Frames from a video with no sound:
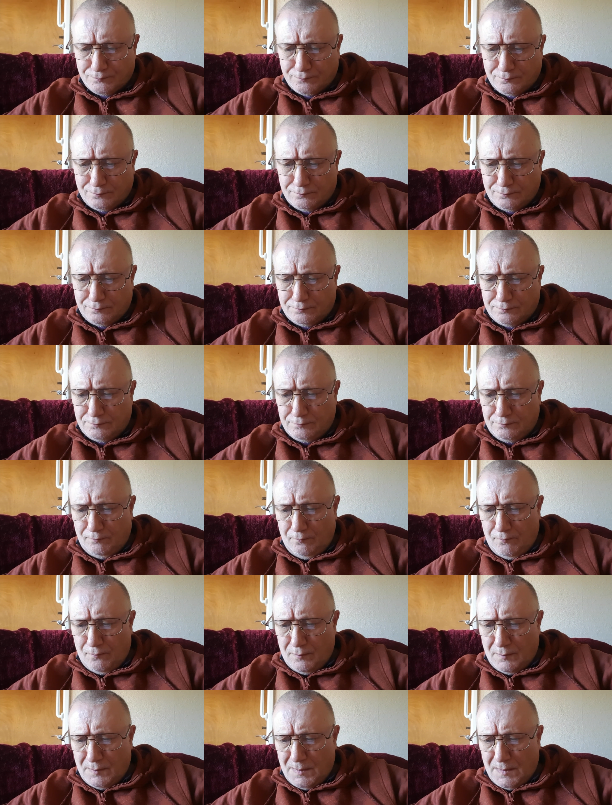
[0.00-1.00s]

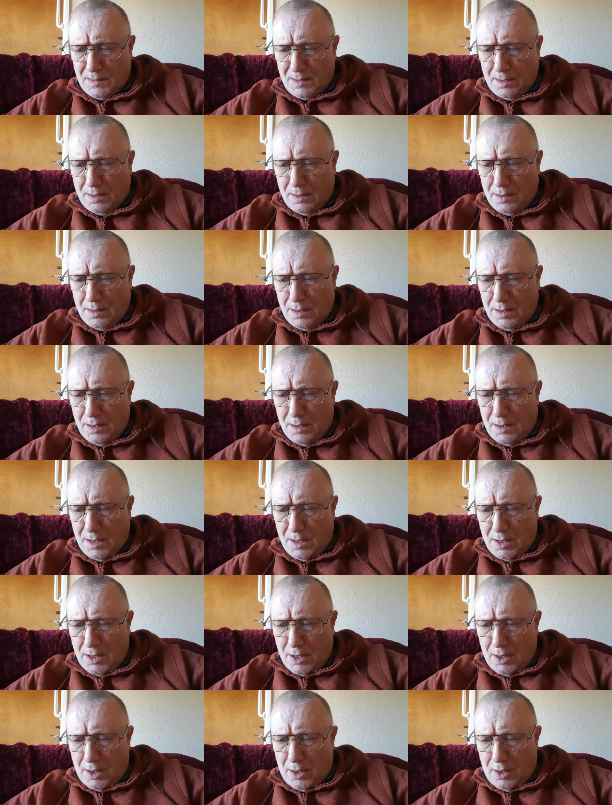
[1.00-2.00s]

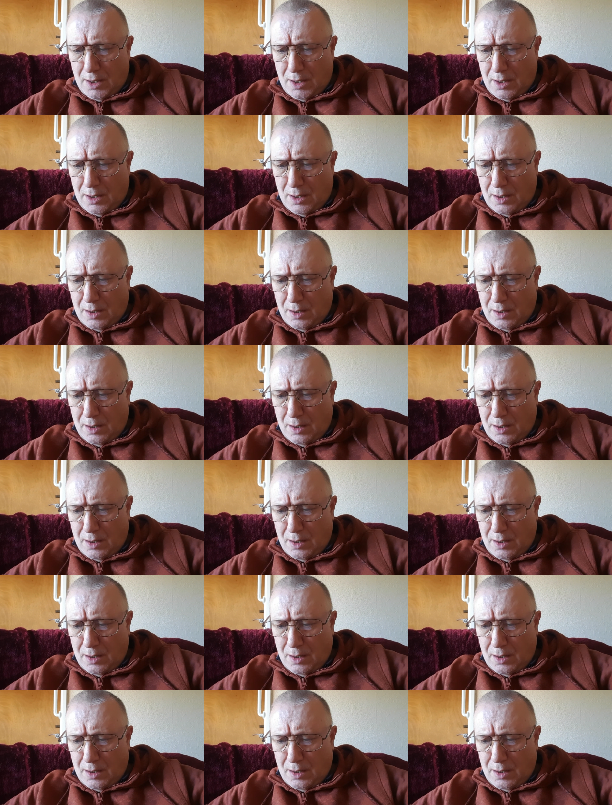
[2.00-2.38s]
Nothing is said.